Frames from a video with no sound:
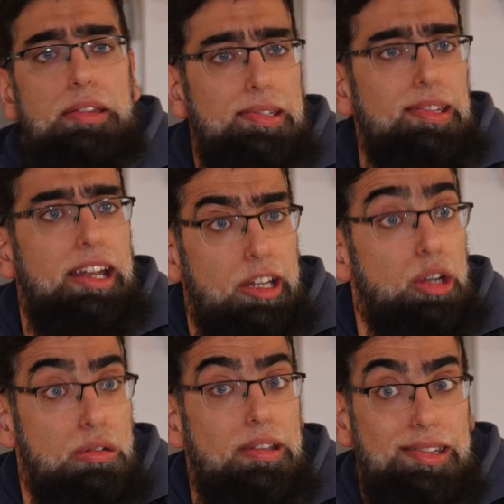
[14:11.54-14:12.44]
understanding
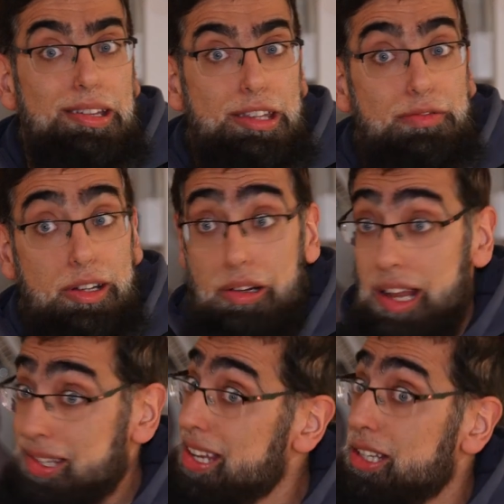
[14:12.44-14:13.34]
who this individual
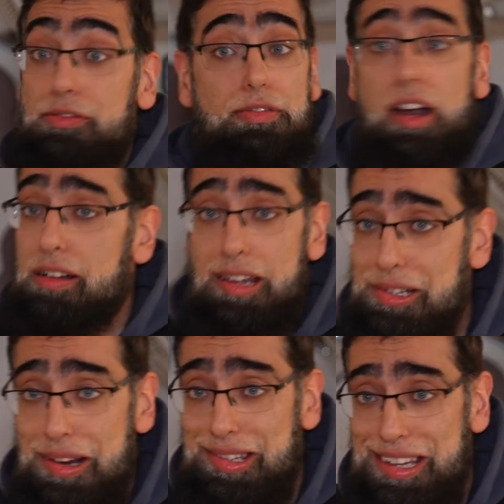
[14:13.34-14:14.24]
is, and he's a very
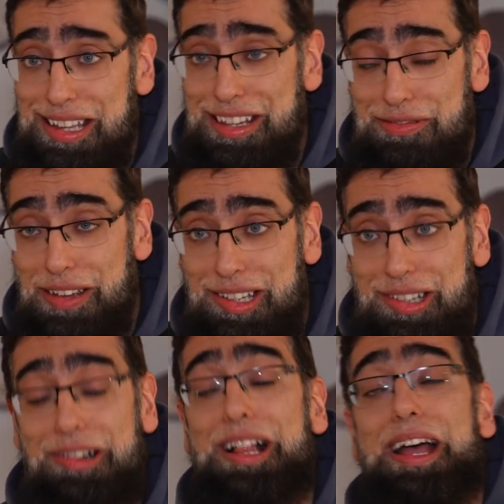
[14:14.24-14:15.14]
interesting
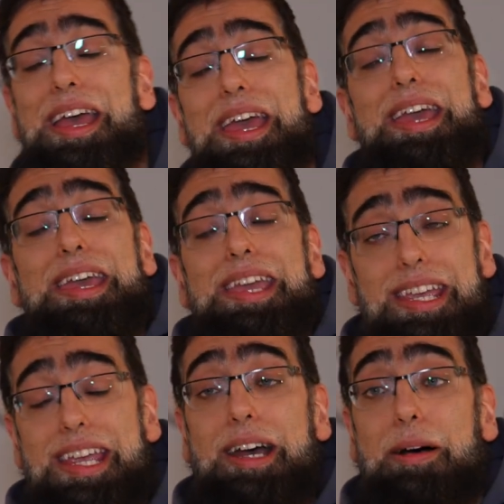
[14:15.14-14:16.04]
individual.
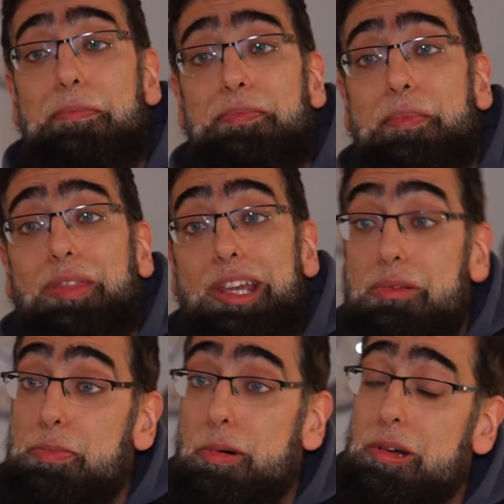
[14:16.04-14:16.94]
He
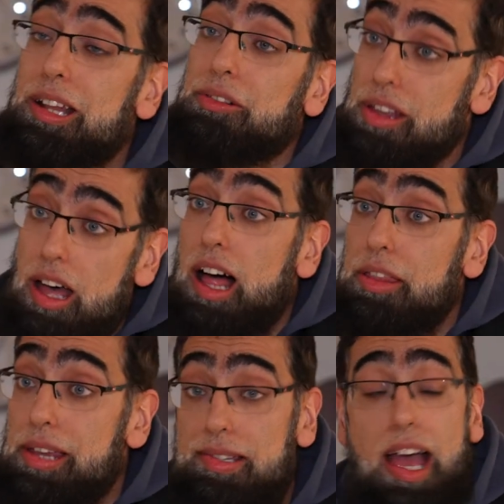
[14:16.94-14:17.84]
was born in
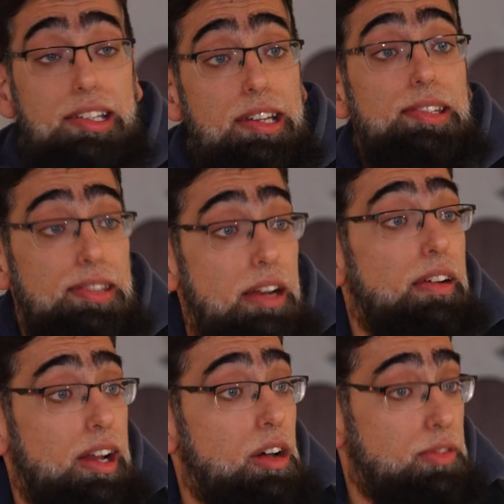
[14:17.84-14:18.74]
Riyadh. He's actually
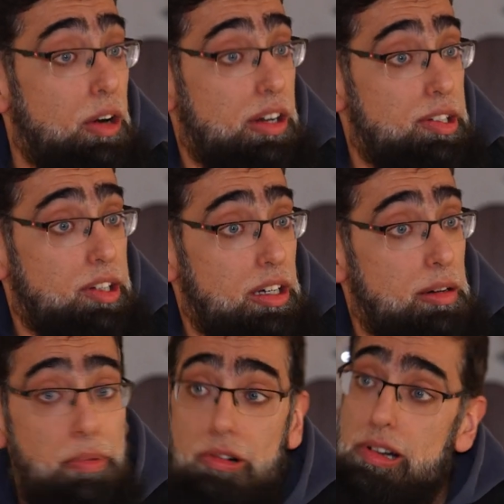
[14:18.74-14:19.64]
Syrian of origin.
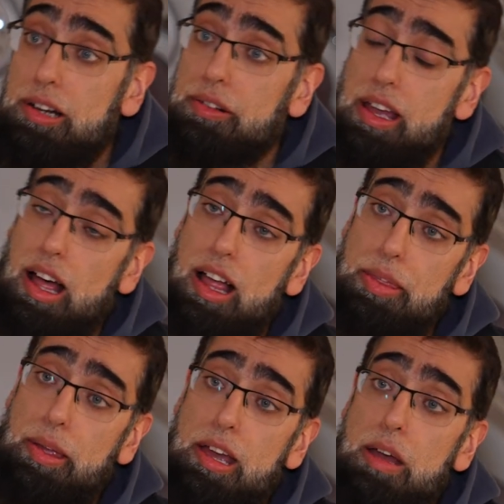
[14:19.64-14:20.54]
Born in
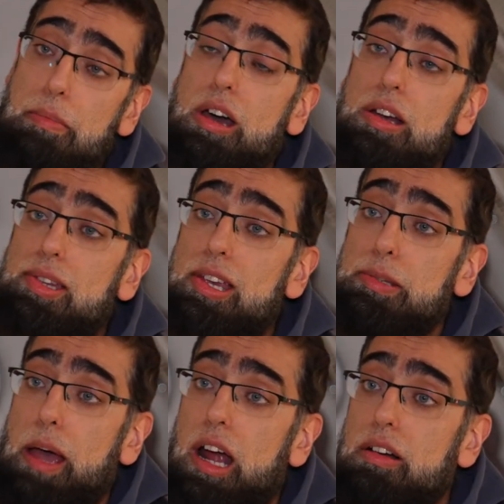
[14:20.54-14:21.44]
Riyadh because his
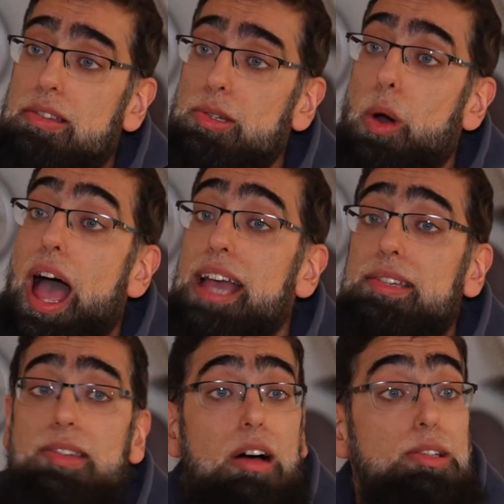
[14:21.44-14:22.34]
parents were
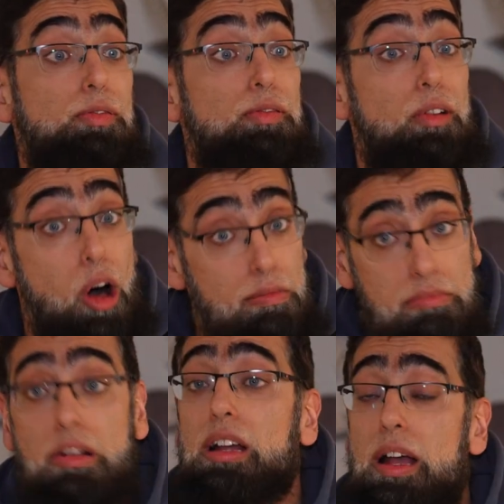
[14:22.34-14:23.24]
exiles
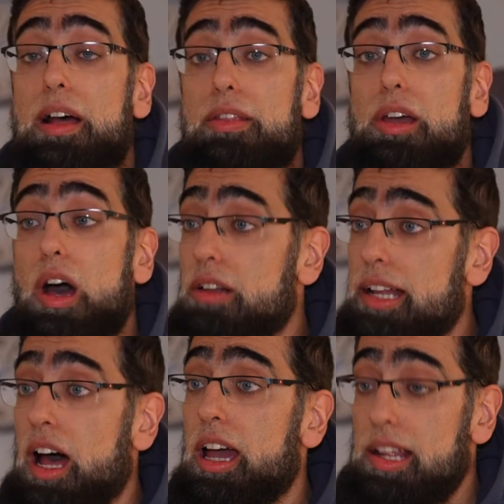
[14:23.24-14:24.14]
from the
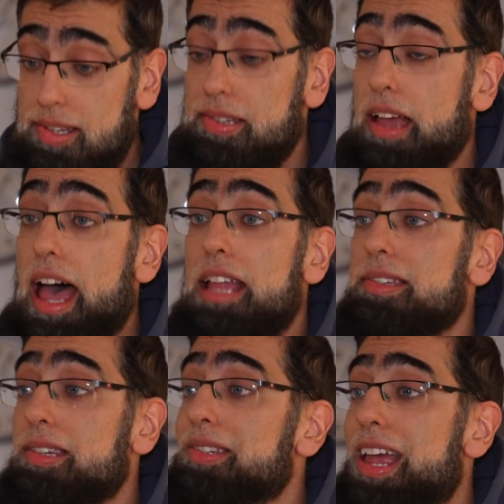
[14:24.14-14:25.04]
Golan Heights,
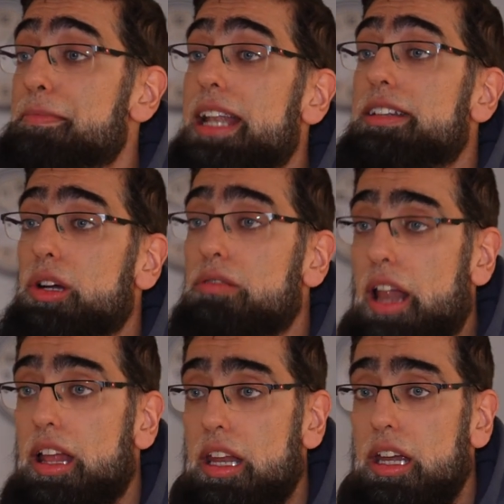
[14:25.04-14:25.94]
hence his name
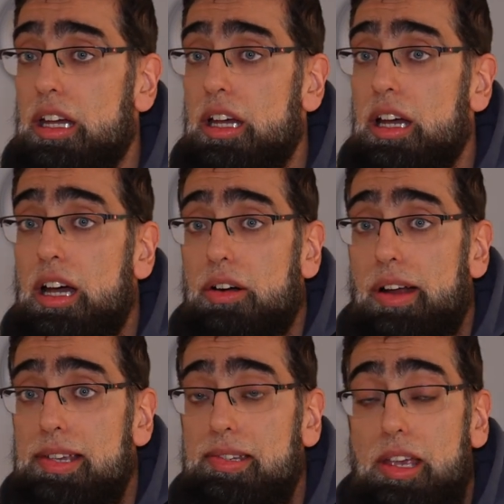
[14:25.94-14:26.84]
Al-Jawlani,
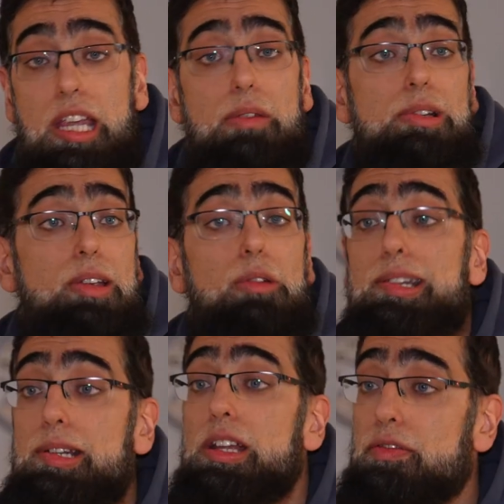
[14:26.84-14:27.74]
right? So he was
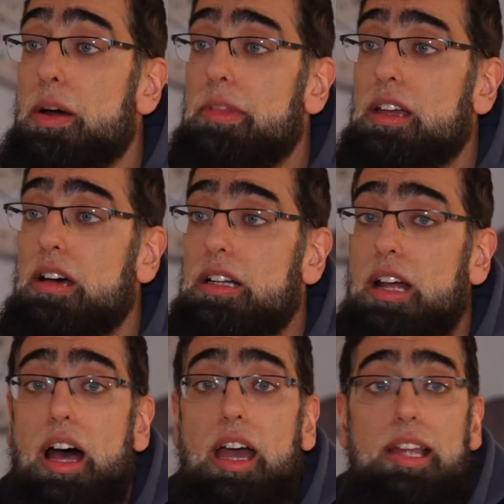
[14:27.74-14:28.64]
originally from the Golan
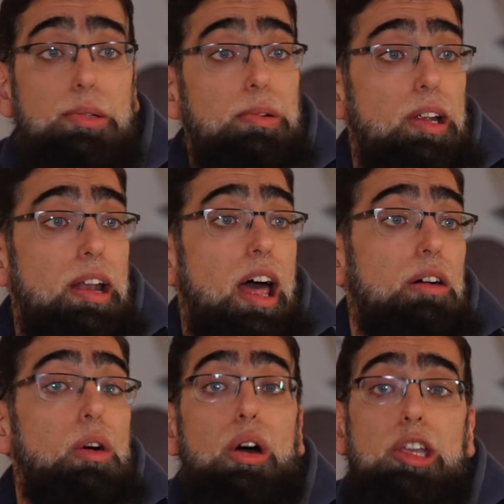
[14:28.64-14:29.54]
Heights, which are
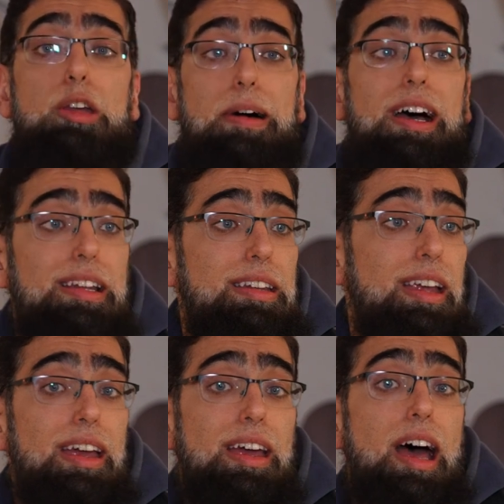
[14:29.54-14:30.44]
now occupied
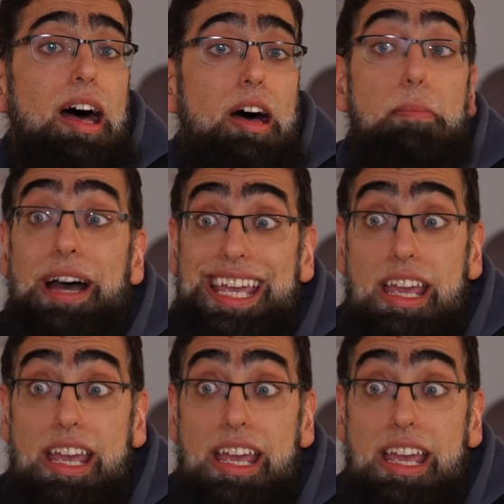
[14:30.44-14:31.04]
by